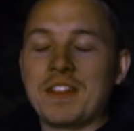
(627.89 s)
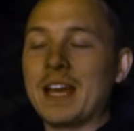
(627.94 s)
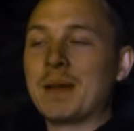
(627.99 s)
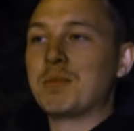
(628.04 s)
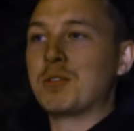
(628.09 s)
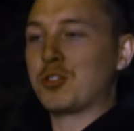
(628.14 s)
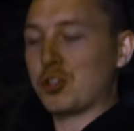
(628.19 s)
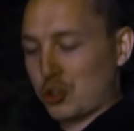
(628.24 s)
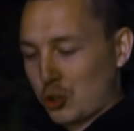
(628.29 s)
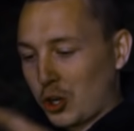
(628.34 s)

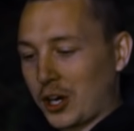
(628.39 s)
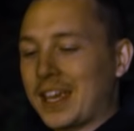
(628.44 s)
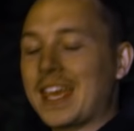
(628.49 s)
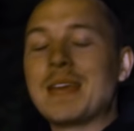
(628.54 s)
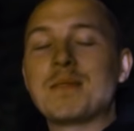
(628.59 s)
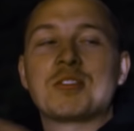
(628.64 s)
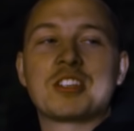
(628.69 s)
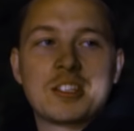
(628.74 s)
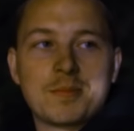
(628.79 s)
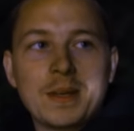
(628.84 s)
them, you just got to
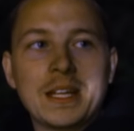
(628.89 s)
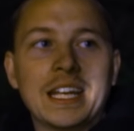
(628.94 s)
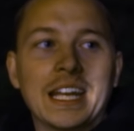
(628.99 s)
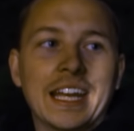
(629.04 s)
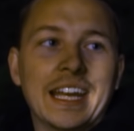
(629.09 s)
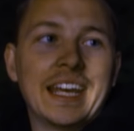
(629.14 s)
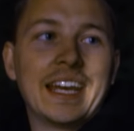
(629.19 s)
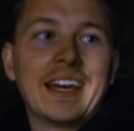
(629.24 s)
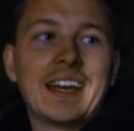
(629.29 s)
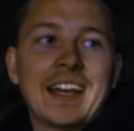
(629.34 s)
keep
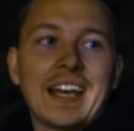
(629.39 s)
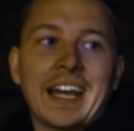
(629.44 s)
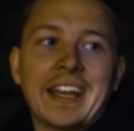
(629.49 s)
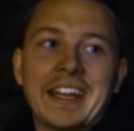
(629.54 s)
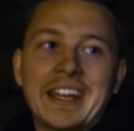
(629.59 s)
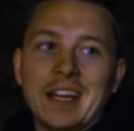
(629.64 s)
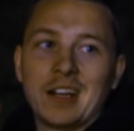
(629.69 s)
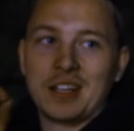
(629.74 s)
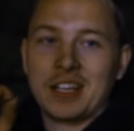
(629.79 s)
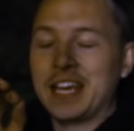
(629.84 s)
spinning it and
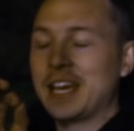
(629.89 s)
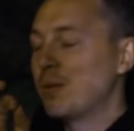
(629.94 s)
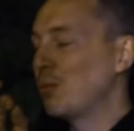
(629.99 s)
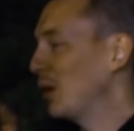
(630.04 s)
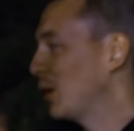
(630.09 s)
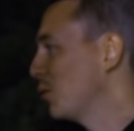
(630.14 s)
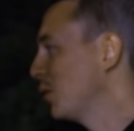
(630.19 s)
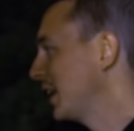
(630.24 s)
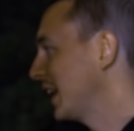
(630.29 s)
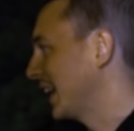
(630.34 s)
then it, it
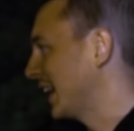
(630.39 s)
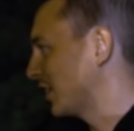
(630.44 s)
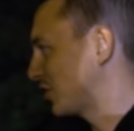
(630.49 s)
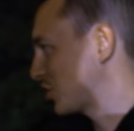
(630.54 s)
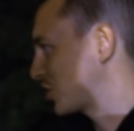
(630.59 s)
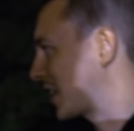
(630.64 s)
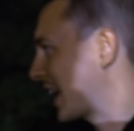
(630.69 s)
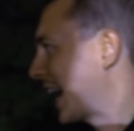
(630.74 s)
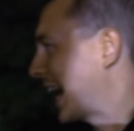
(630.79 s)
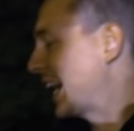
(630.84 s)
will, win it? It
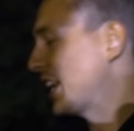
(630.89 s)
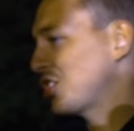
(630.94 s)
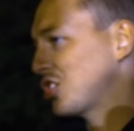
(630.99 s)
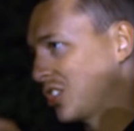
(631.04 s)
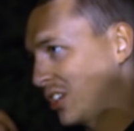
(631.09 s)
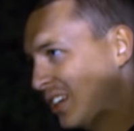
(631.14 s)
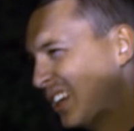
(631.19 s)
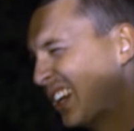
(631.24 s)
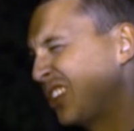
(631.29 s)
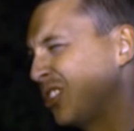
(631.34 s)
just
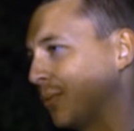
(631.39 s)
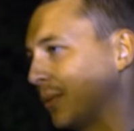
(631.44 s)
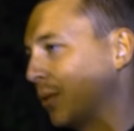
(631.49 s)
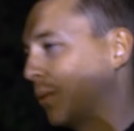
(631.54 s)
catch and you'll